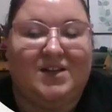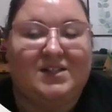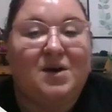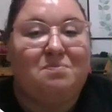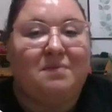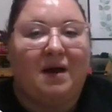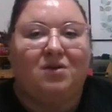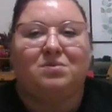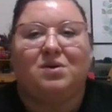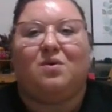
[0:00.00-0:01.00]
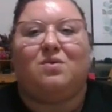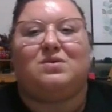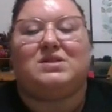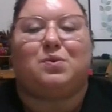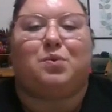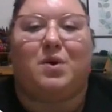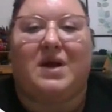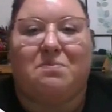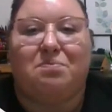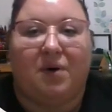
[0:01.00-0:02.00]
So Malcom Knowles wrote
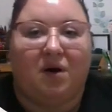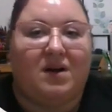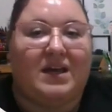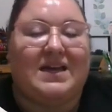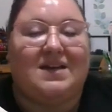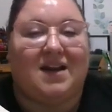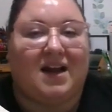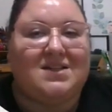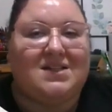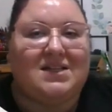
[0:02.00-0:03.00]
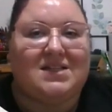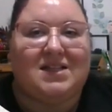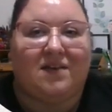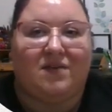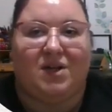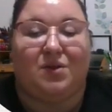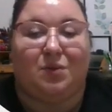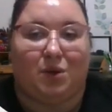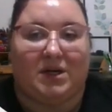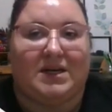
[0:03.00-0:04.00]
a book in
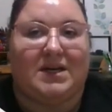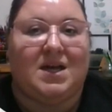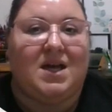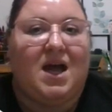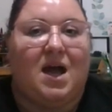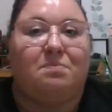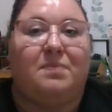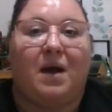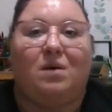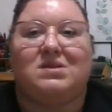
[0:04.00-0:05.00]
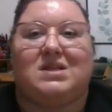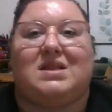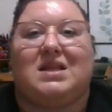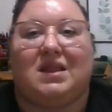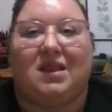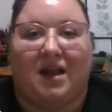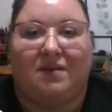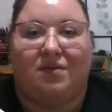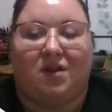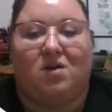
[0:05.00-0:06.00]
1973 about the
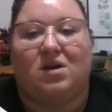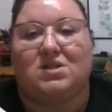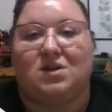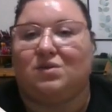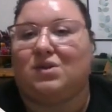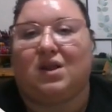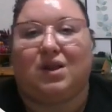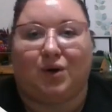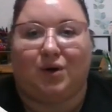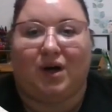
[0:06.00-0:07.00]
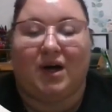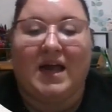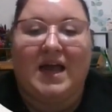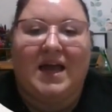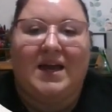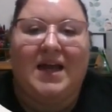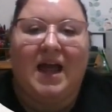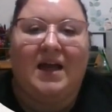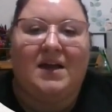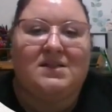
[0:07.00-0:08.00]
lifelong adult learner, and he
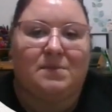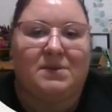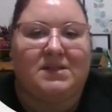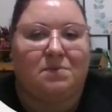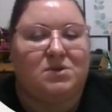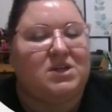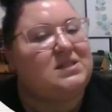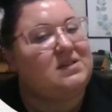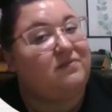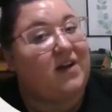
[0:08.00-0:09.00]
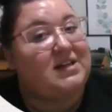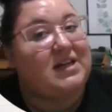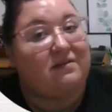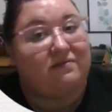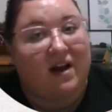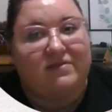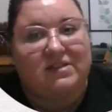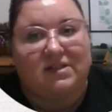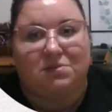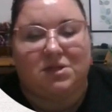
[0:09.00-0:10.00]
had some assumptions. In fact, he had 5
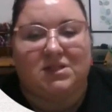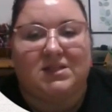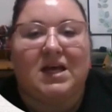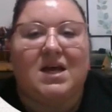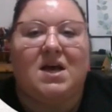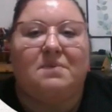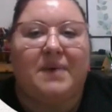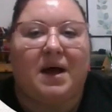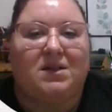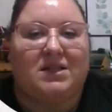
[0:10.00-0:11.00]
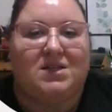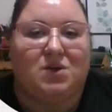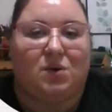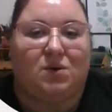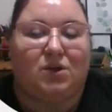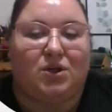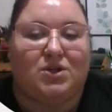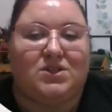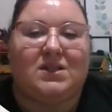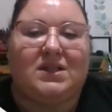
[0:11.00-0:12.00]
assumptions about the adult
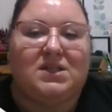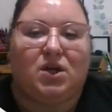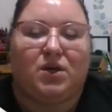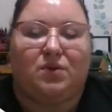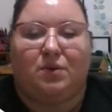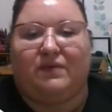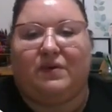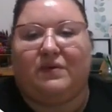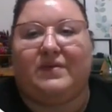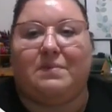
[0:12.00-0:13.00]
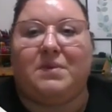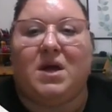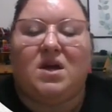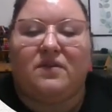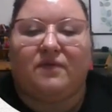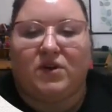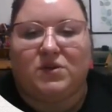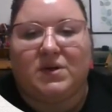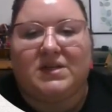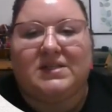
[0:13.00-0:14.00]
learner. So let's look through a few of them. The
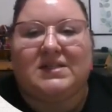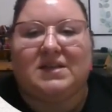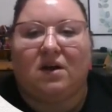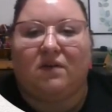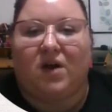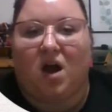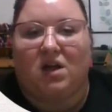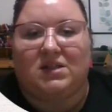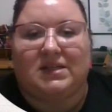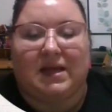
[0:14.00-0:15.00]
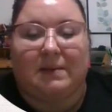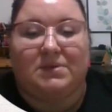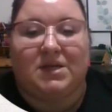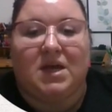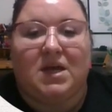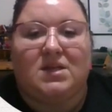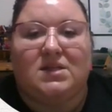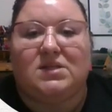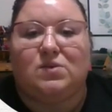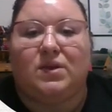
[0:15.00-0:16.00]
first one is the self-concept.
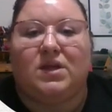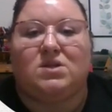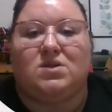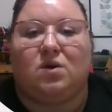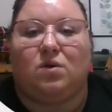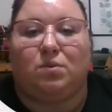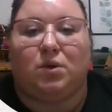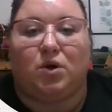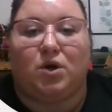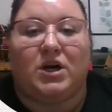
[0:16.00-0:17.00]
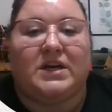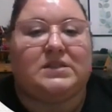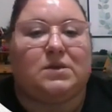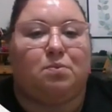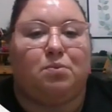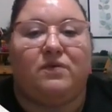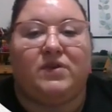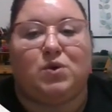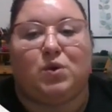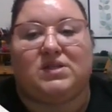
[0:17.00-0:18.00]
This is when the adult learner is
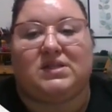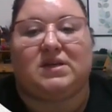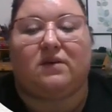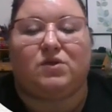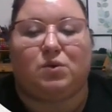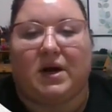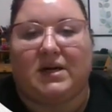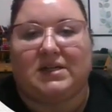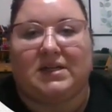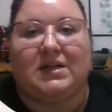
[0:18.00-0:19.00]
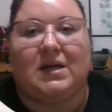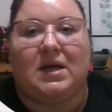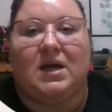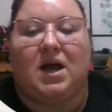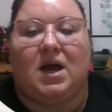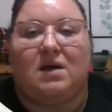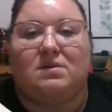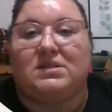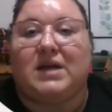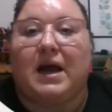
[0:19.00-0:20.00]
moving towards a self-directed
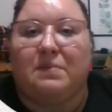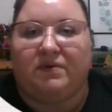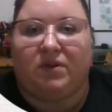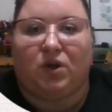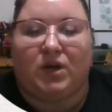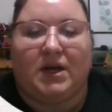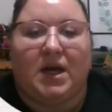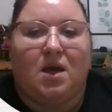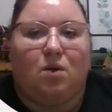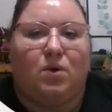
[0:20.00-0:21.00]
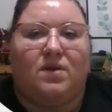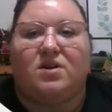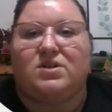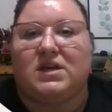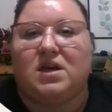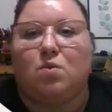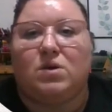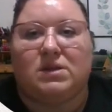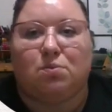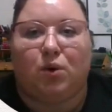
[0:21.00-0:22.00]
type of learning, where they're seeing
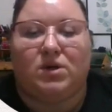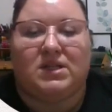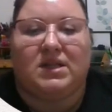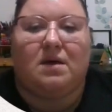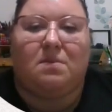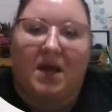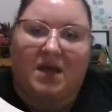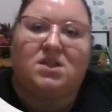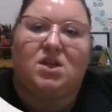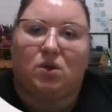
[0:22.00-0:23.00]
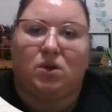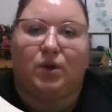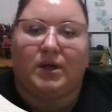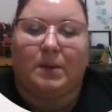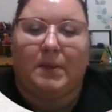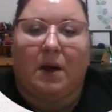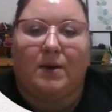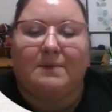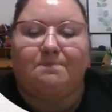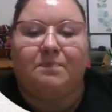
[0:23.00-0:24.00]
what's important to them and they're learning
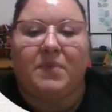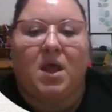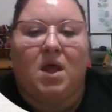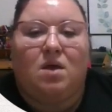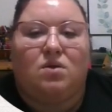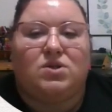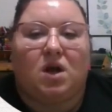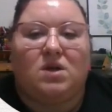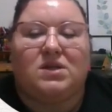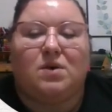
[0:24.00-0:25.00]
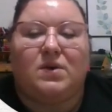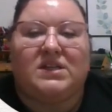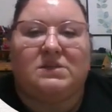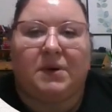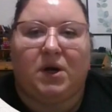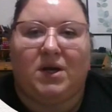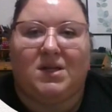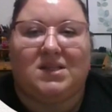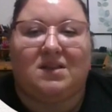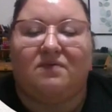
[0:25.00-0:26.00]
about it. There's also
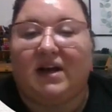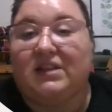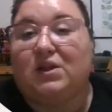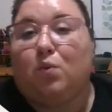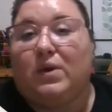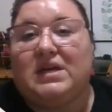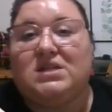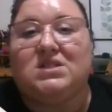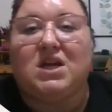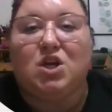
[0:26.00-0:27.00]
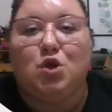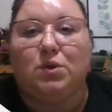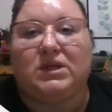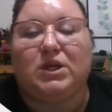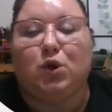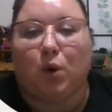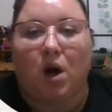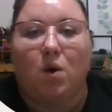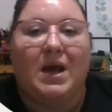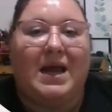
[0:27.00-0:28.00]
experience, and the fact that we continually
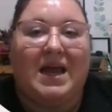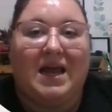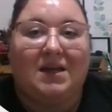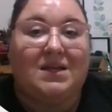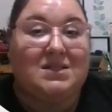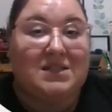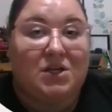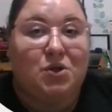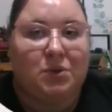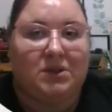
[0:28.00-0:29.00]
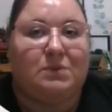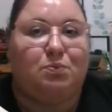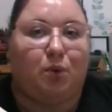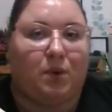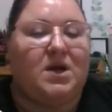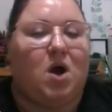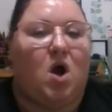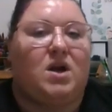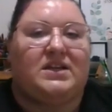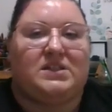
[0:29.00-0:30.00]
grow and continually bring
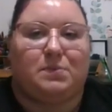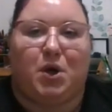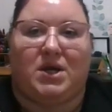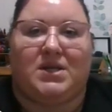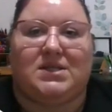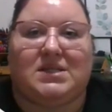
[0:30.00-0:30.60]
on experiences